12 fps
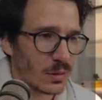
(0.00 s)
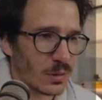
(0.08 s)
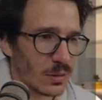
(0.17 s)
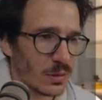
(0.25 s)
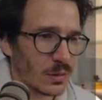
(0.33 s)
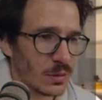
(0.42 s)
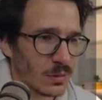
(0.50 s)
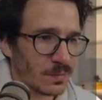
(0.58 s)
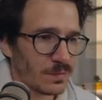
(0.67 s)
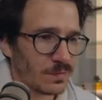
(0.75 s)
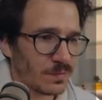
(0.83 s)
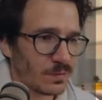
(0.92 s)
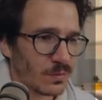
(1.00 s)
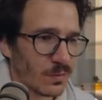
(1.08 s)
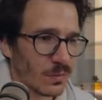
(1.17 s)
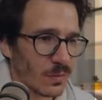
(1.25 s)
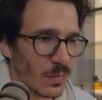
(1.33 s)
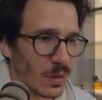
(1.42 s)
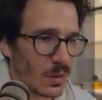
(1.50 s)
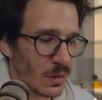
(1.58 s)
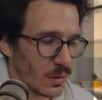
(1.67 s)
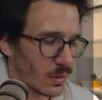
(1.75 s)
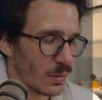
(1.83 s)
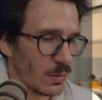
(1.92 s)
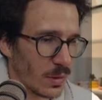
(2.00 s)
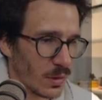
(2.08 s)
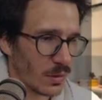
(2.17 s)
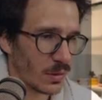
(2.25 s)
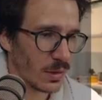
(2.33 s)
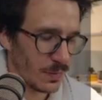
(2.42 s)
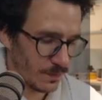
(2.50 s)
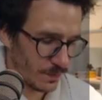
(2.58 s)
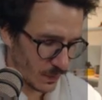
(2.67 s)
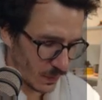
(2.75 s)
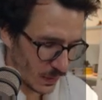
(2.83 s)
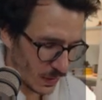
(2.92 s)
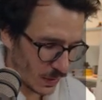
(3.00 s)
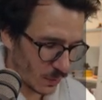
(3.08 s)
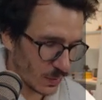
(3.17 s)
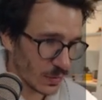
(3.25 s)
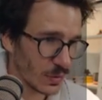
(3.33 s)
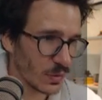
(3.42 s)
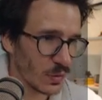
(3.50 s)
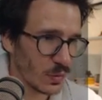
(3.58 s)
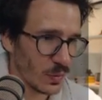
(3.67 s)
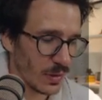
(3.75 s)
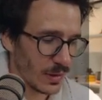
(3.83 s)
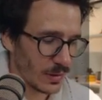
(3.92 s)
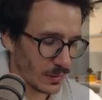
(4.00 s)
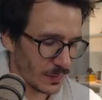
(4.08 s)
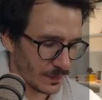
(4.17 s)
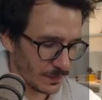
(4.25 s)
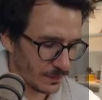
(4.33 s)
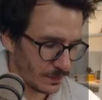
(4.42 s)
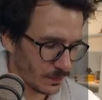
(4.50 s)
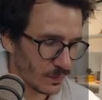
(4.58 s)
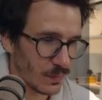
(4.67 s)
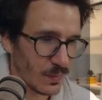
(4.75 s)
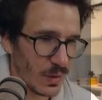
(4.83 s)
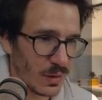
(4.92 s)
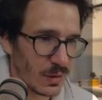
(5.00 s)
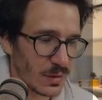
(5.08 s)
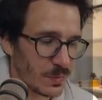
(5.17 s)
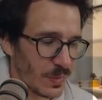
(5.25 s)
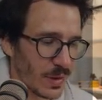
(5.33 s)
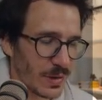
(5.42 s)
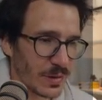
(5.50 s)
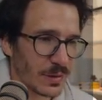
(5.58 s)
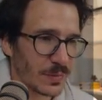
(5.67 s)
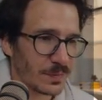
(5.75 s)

ah, come on. Okay. I was too late. It expired.